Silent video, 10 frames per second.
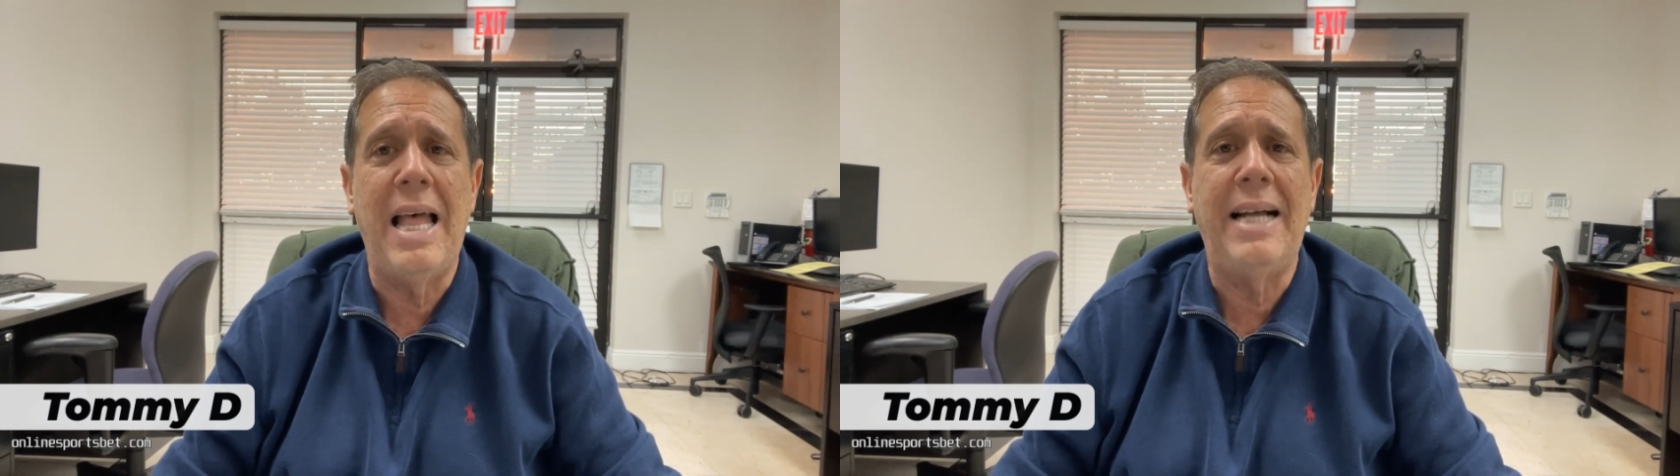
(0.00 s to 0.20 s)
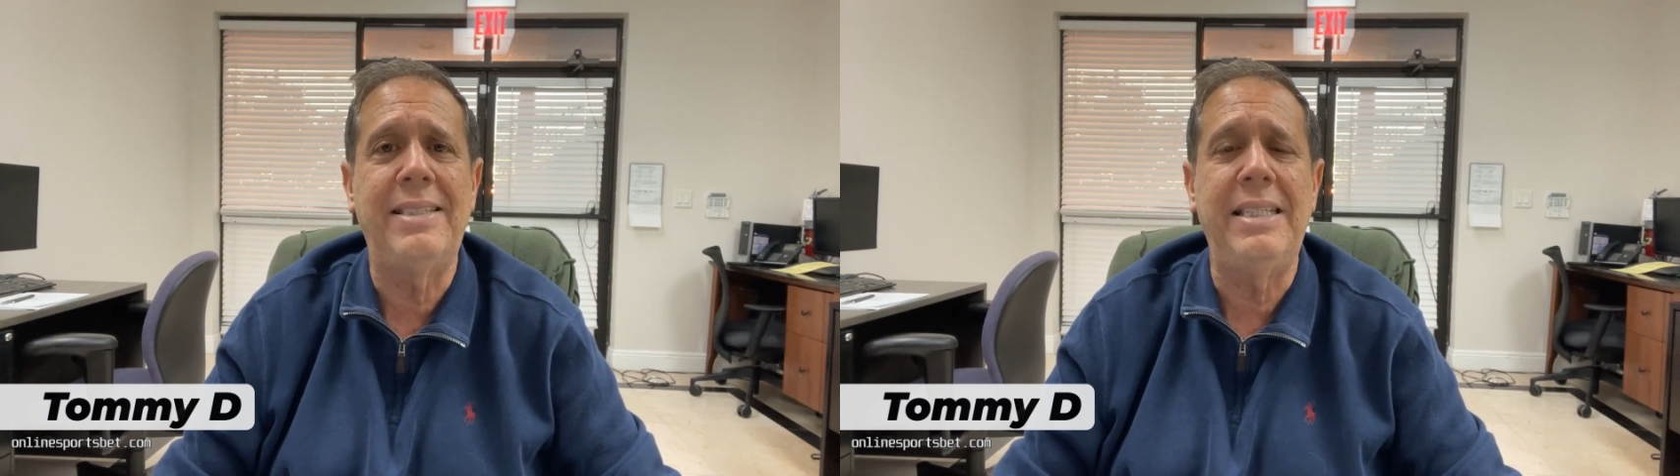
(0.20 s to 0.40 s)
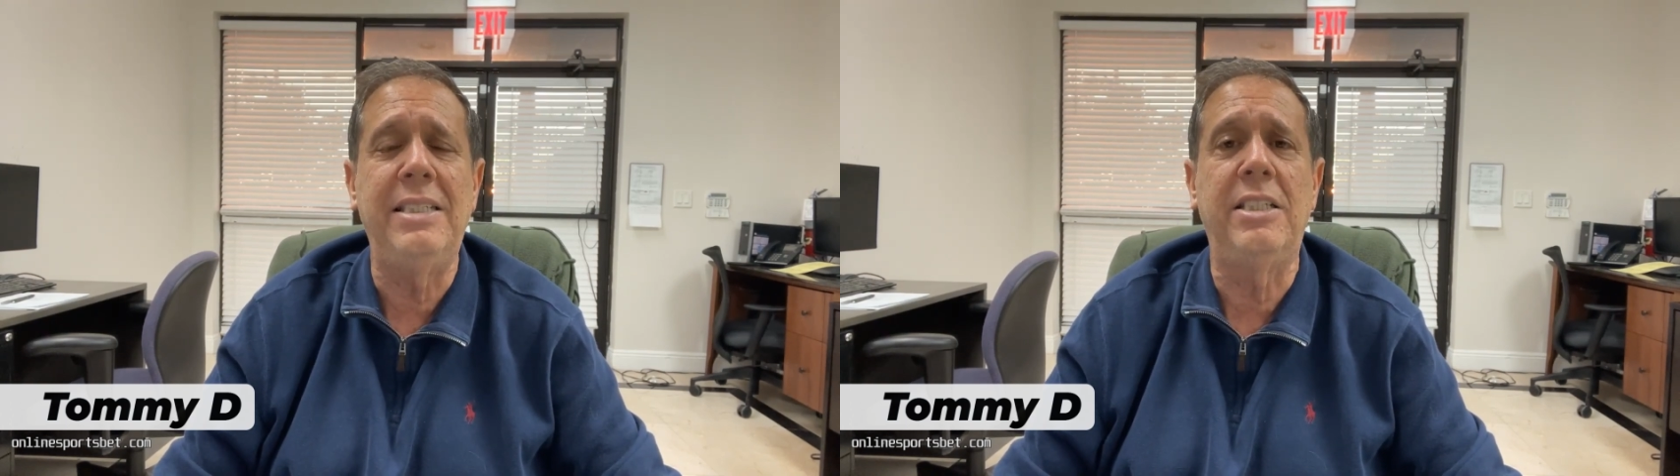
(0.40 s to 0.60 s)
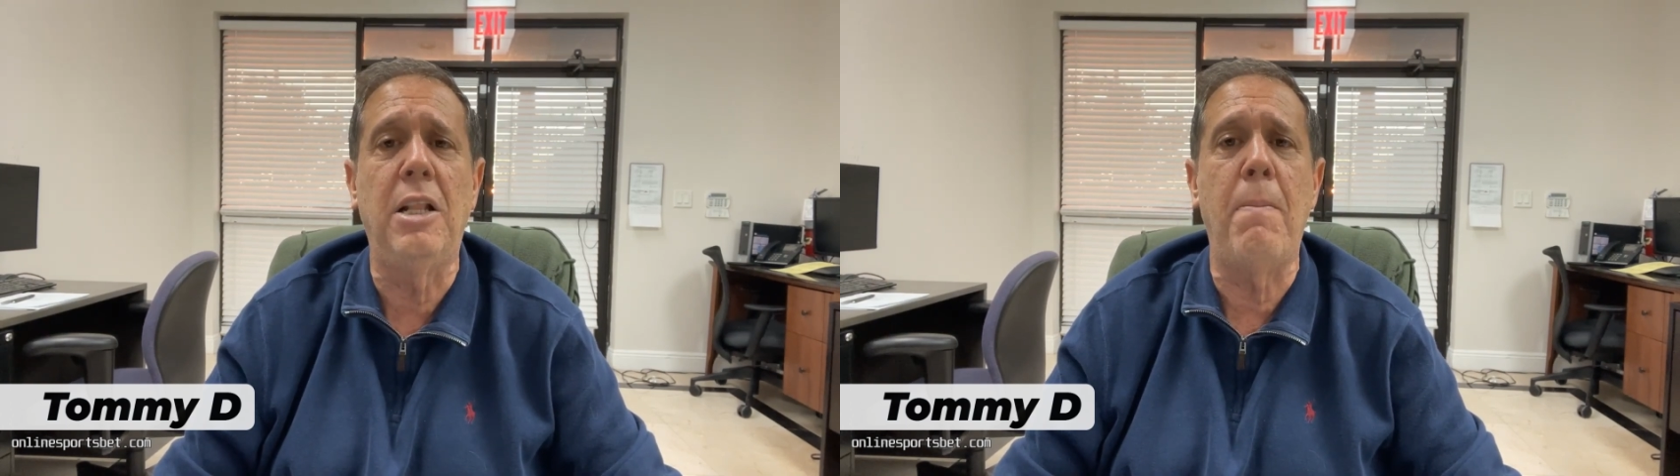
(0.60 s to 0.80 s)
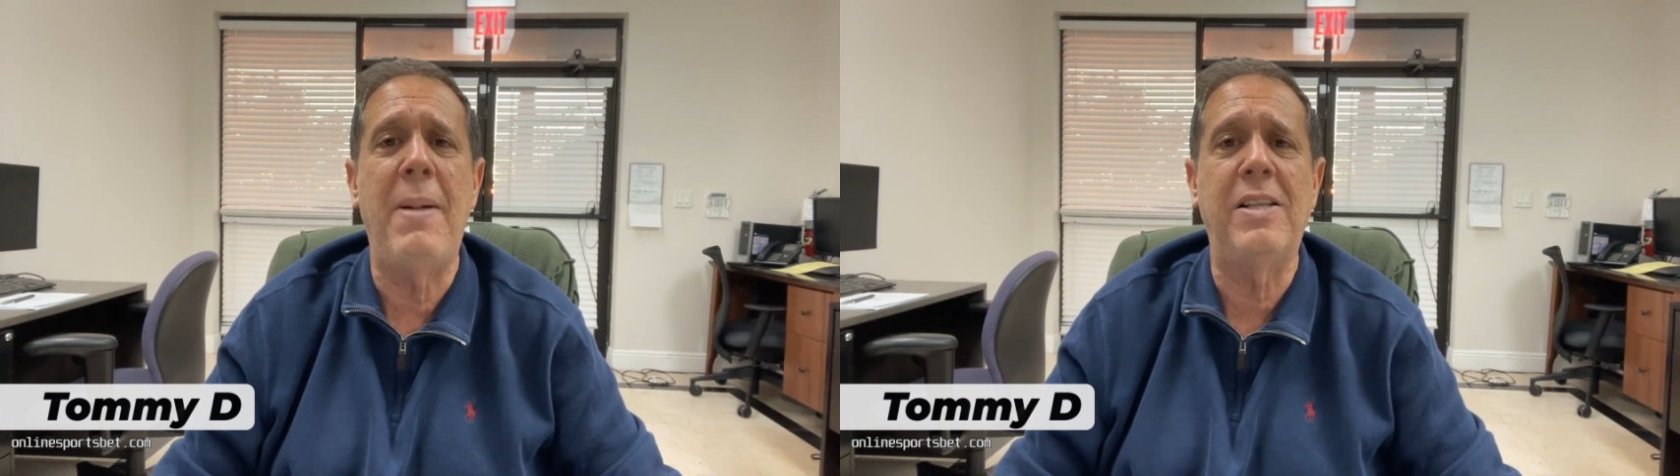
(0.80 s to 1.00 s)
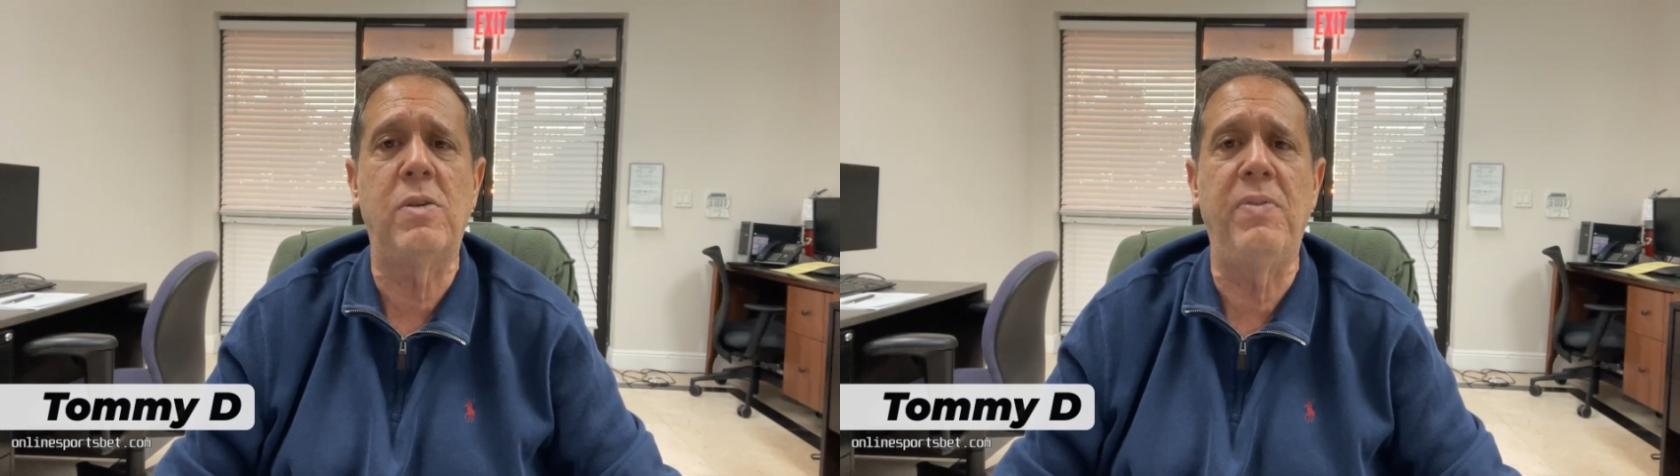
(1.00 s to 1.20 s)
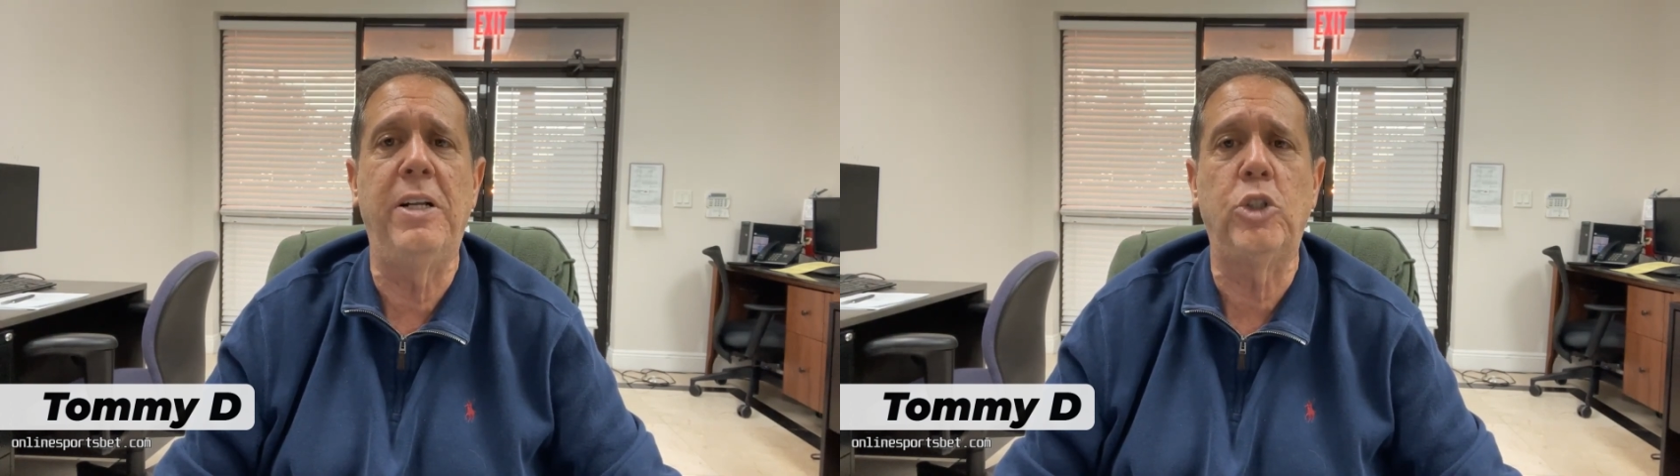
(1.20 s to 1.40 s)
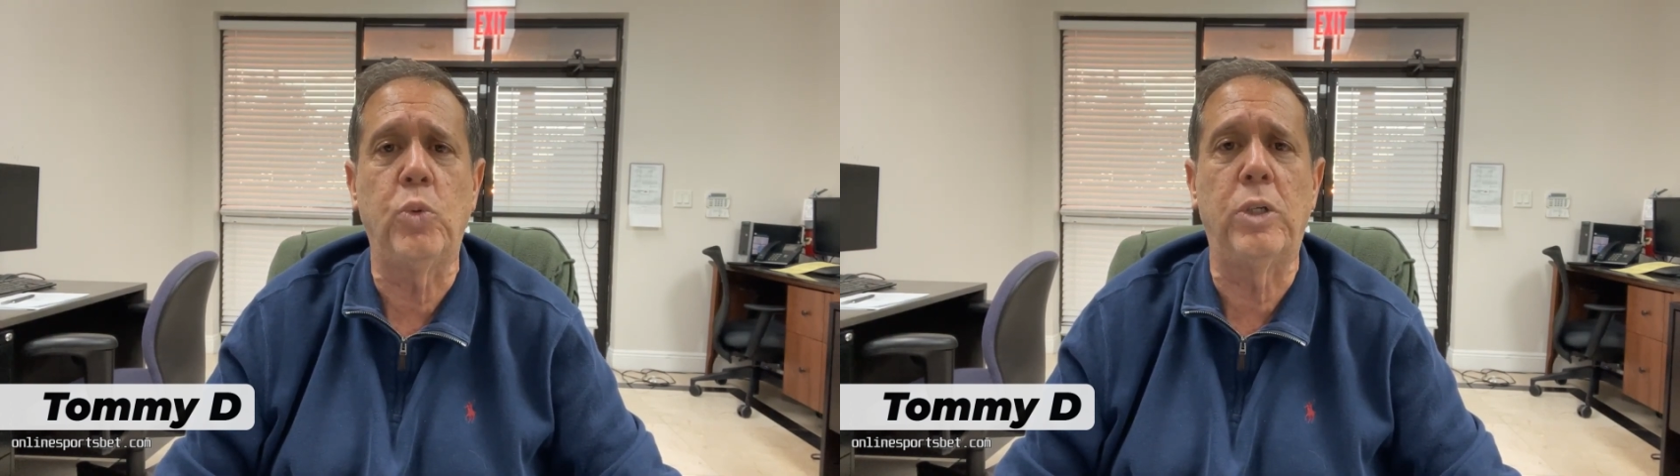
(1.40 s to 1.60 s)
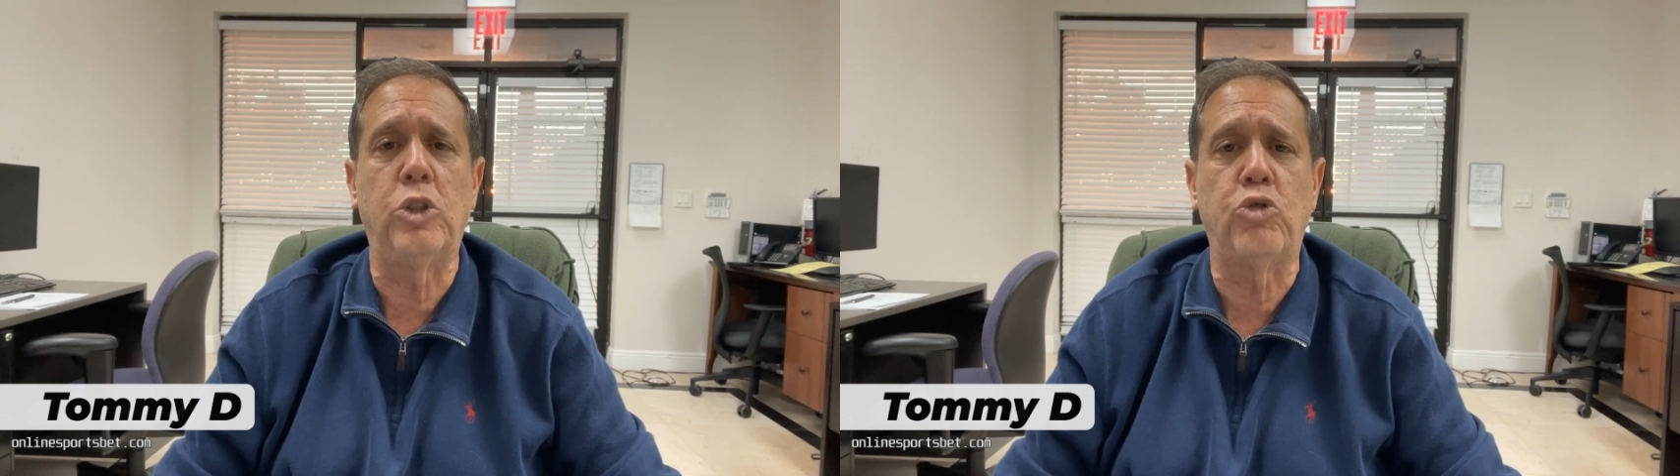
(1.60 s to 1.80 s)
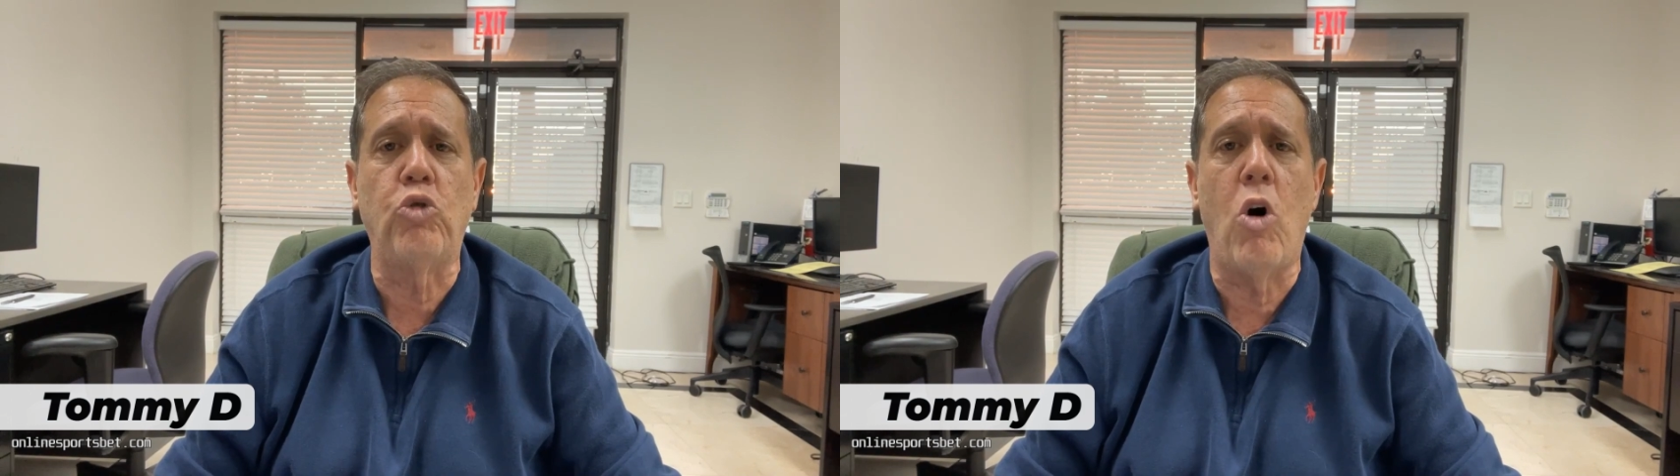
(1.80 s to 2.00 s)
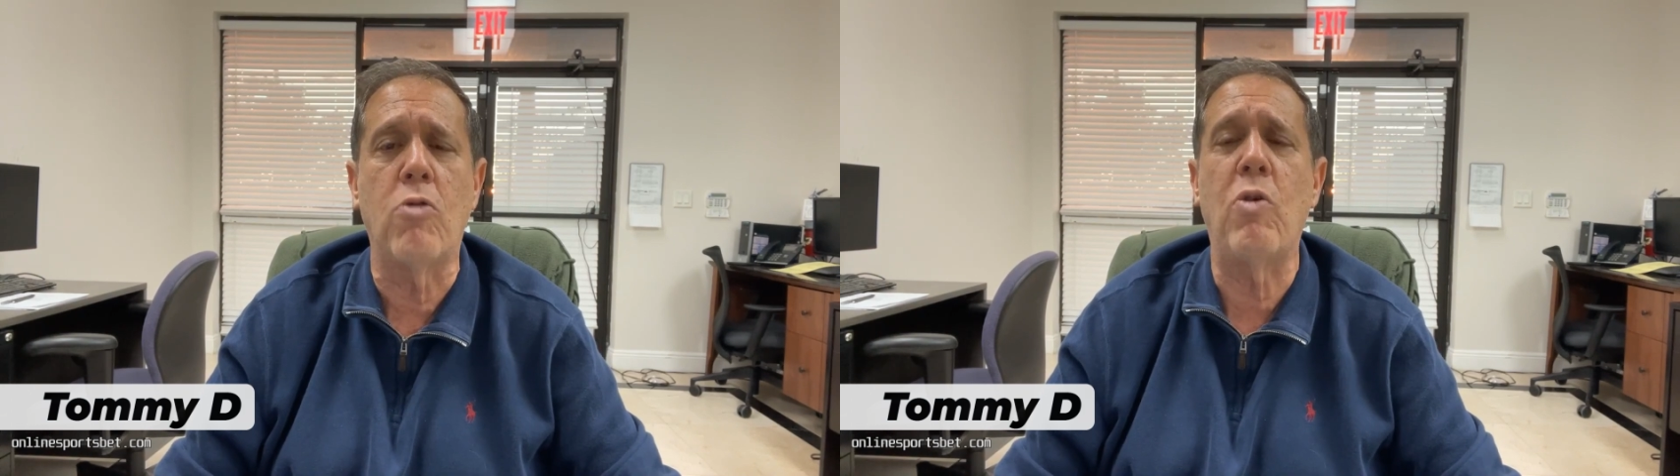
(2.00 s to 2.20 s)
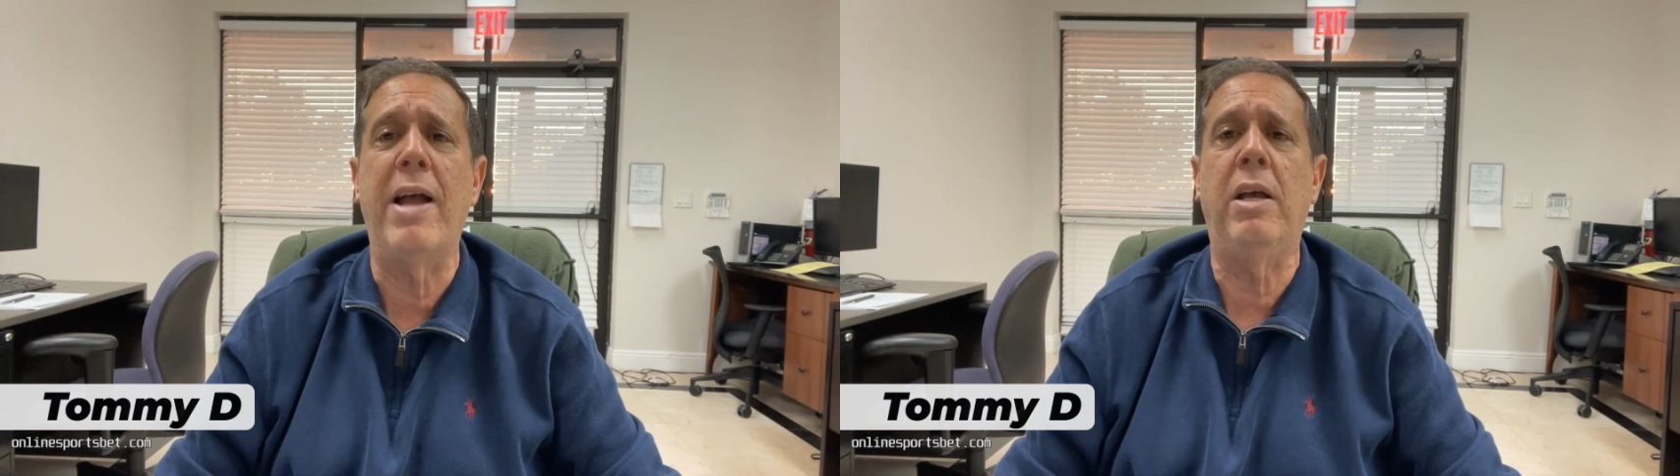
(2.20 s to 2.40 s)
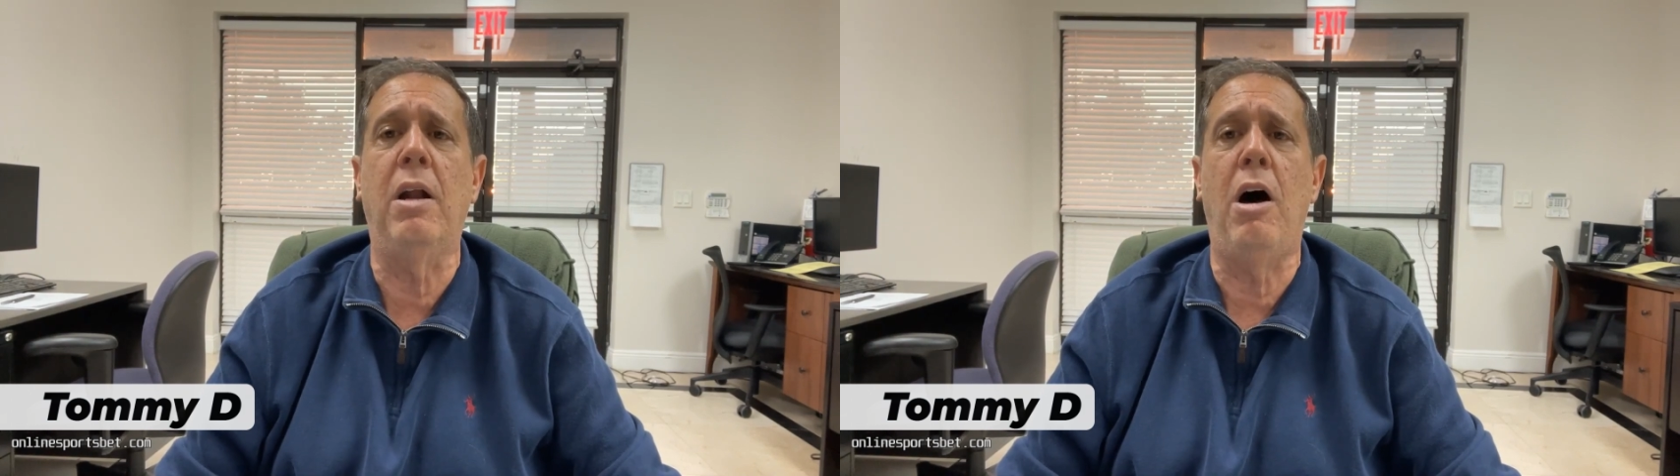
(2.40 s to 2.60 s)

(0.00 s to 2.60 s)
Last season, the Mets finished with a strong record,